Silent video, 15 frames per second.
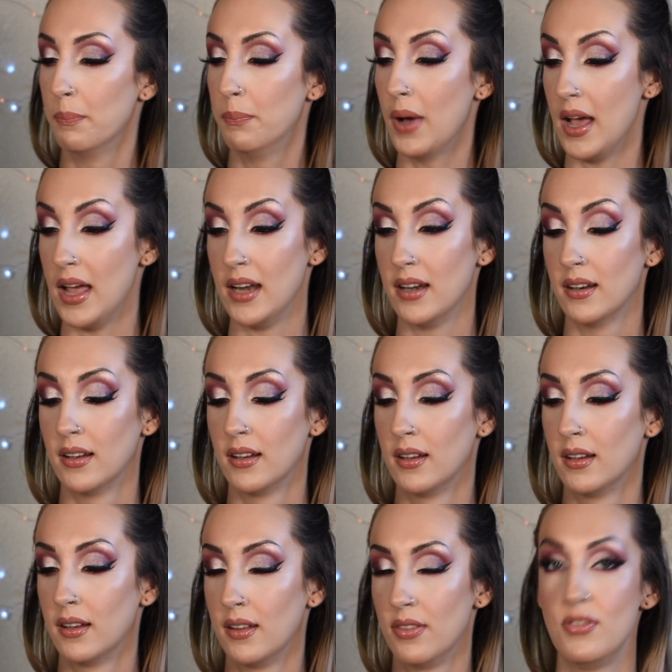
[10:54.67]
But
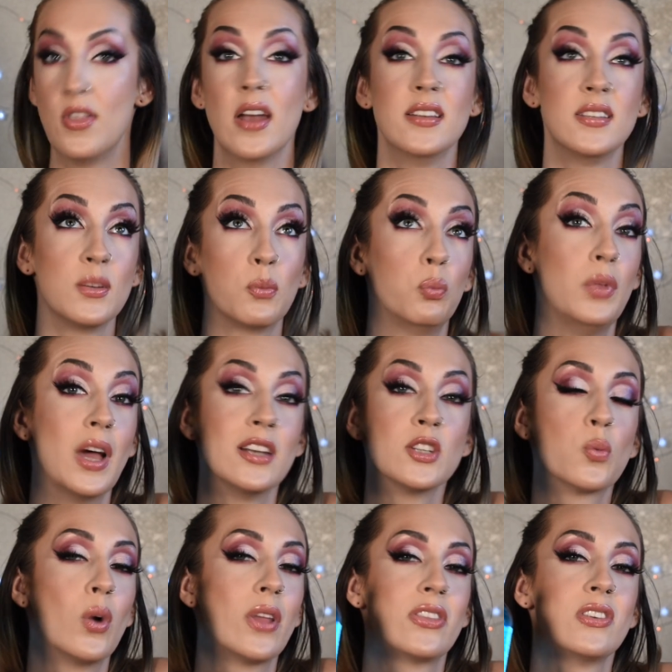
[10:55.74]
that is, that is
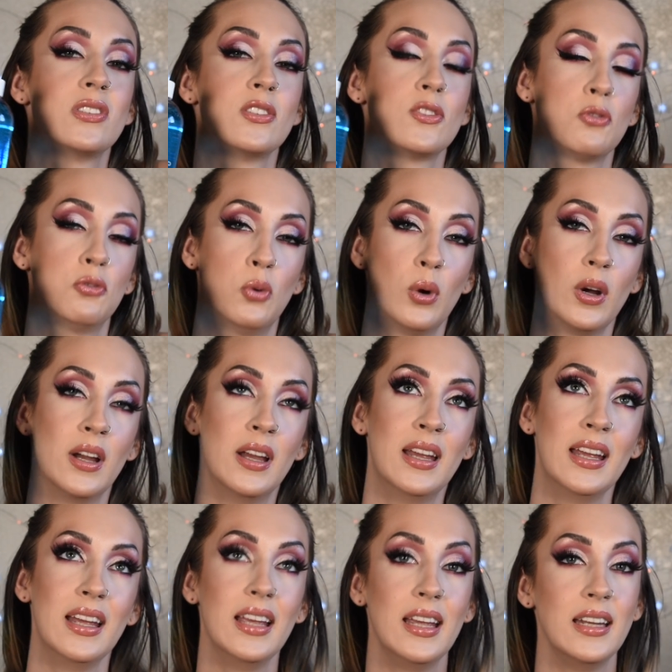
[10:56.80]
what this is for.
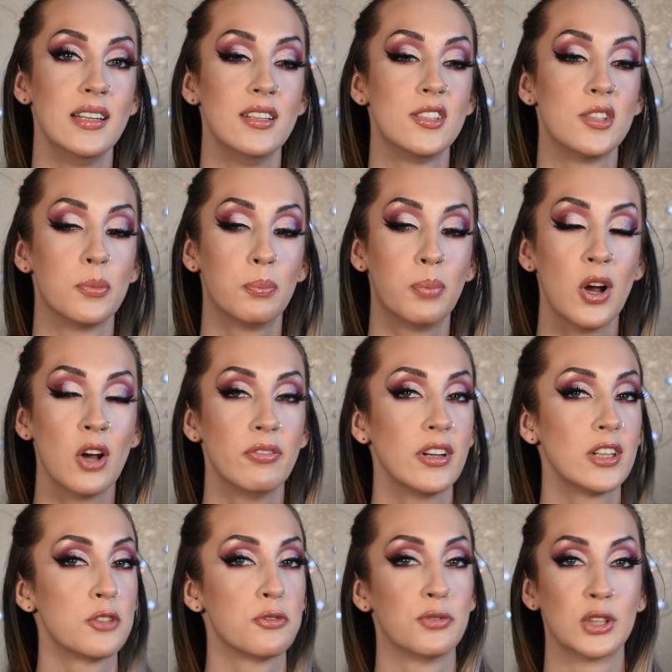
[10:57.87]
It is
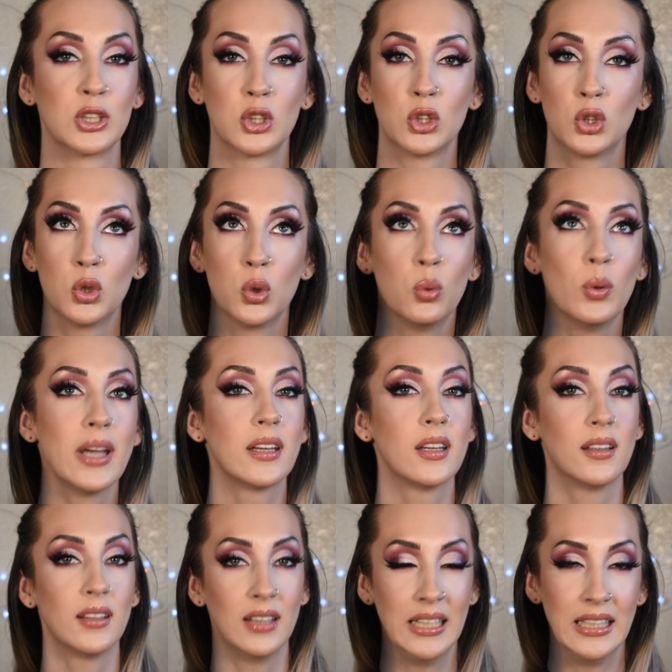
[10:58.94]
perfect for quick
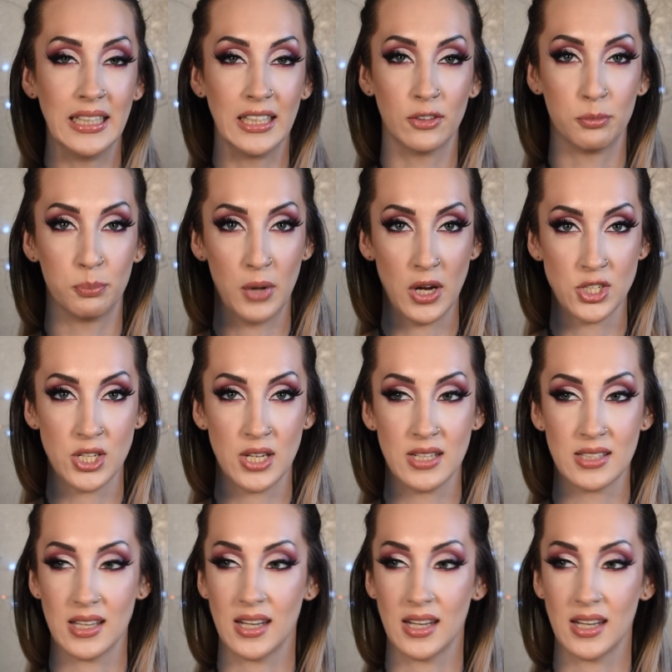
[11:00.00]
cleaning of brushes.